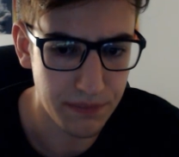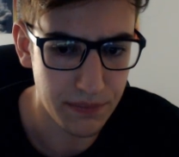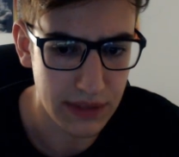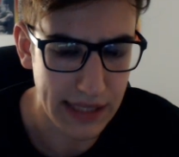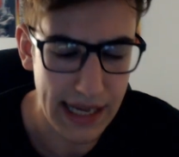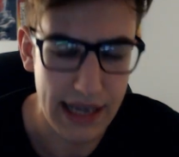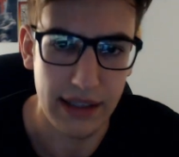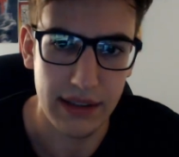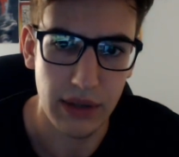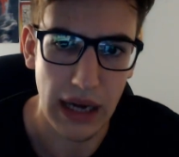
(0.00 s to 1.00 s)
yeah,
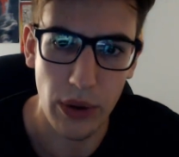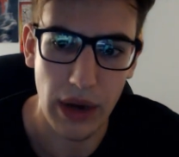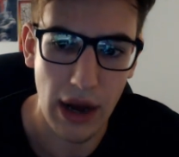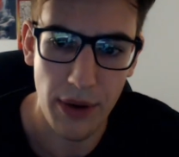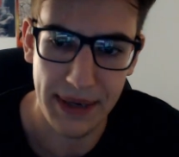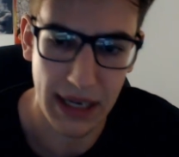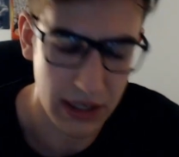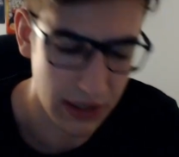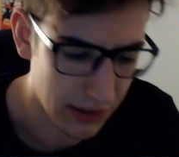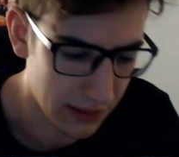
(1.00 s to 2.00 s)
how am I
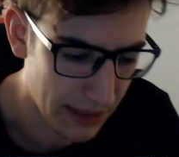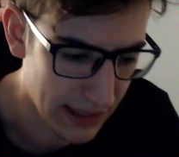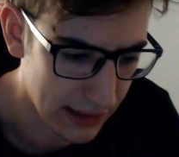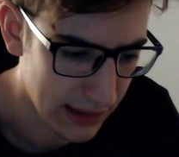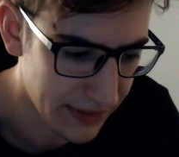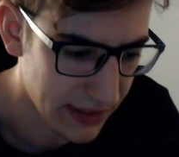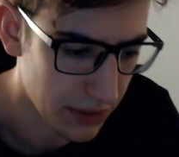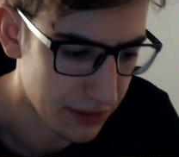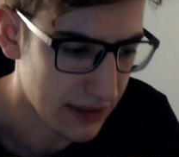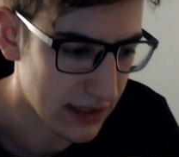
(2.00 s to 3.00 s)
gonna make a living
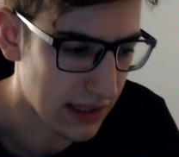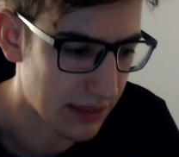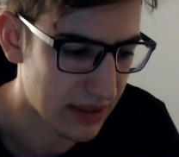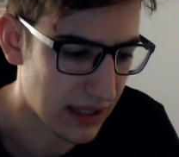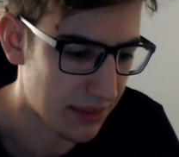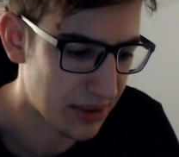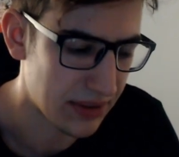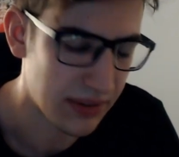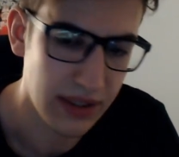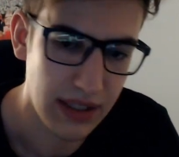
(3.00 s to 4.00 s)
out of this? I mean,
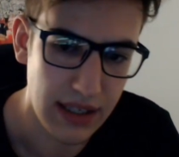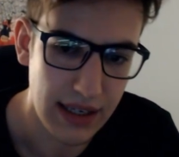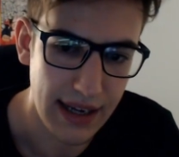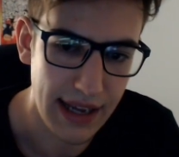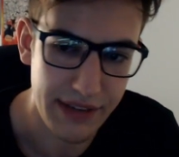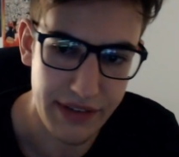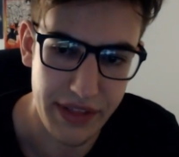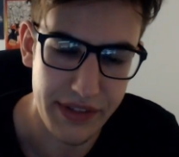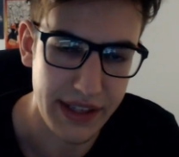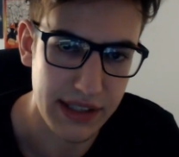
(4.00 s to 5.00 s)
I have other
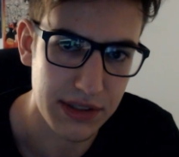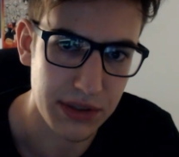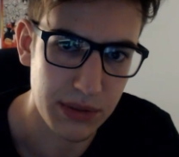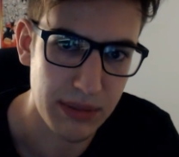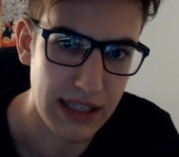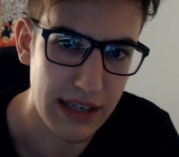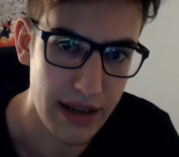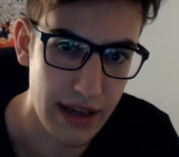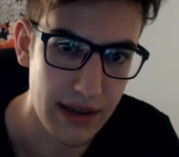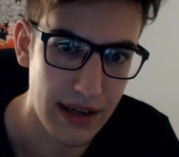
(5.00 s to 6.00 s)
things to do in my
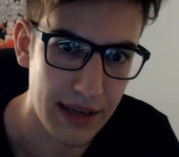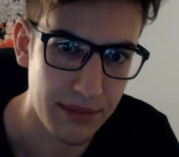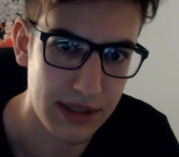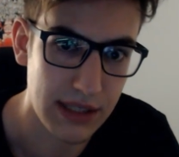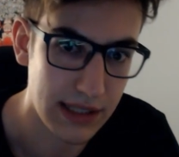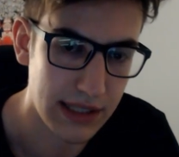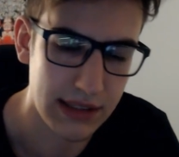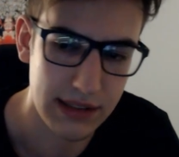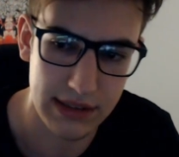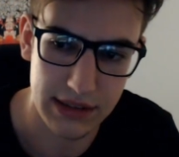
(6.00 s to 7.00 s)
life. I'm studying
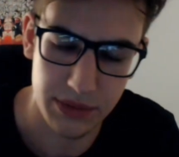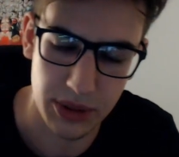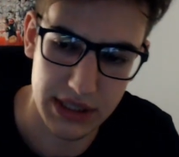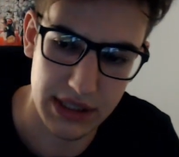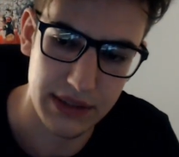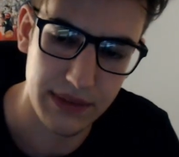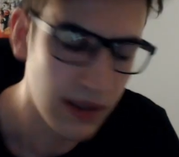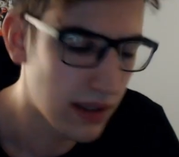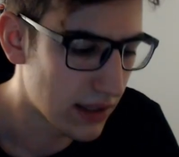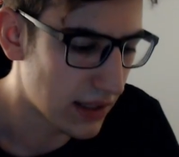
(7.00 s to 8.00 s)
in the university.
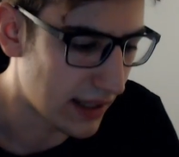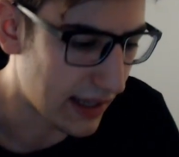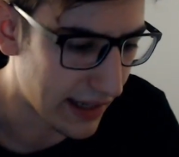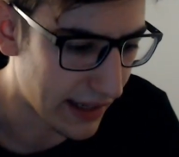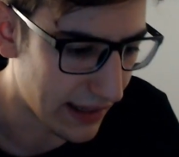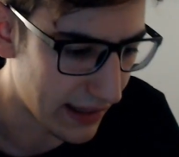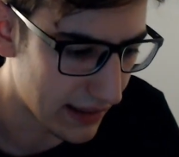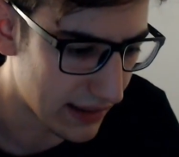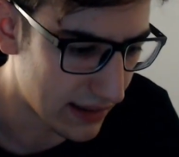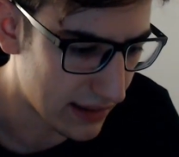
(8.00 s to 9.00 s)
I
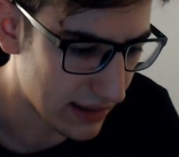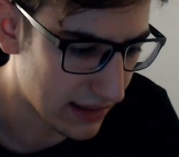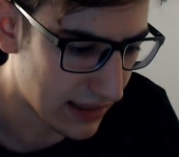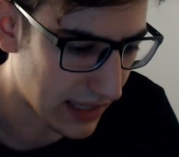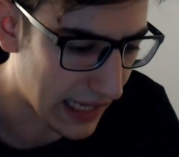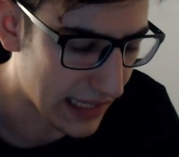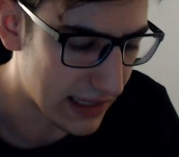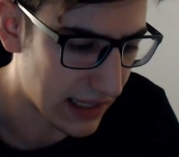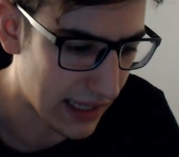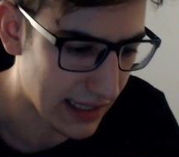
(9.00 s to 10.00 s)

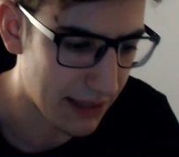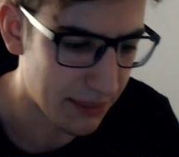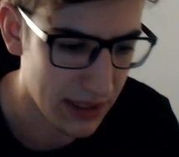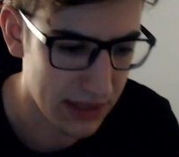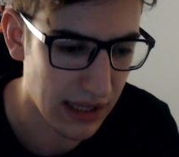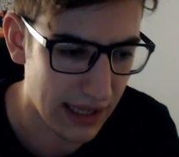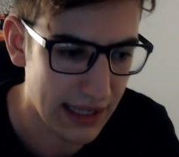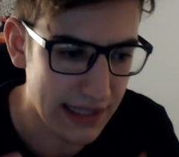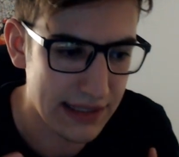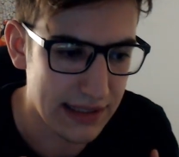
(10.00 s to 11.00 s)
can't
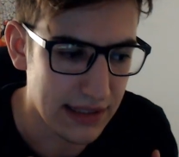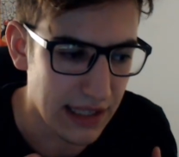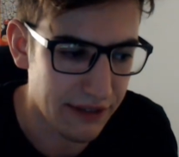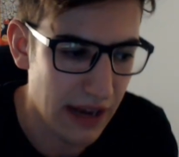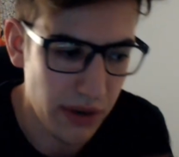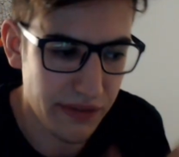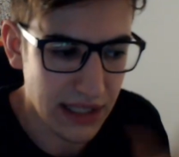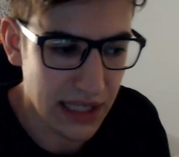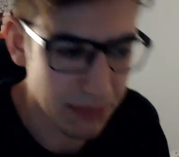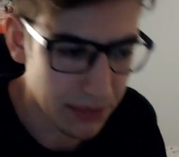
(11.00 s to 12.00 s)
give everything
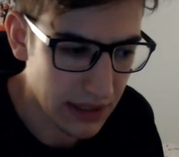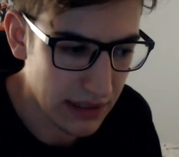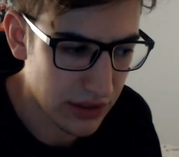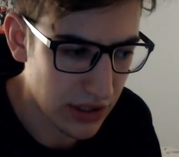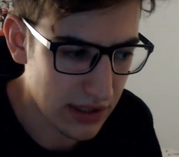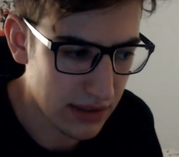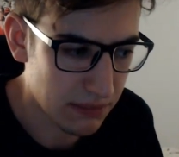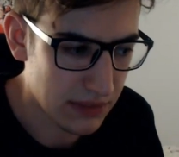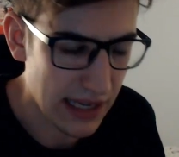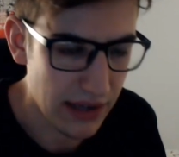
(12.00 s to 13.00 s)
up and just
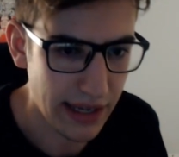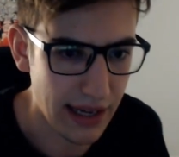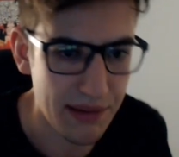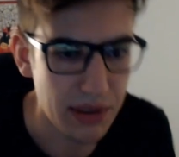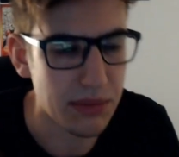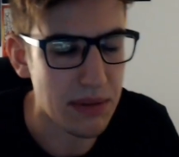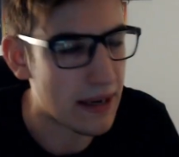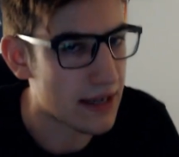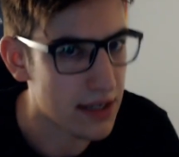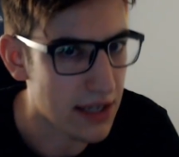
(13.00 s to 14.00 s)
say, okay, I'm gonna be
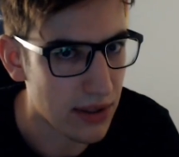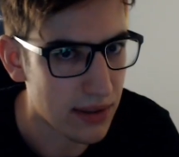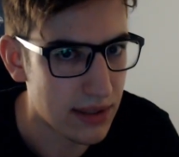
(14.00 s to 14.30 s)
mangaka now.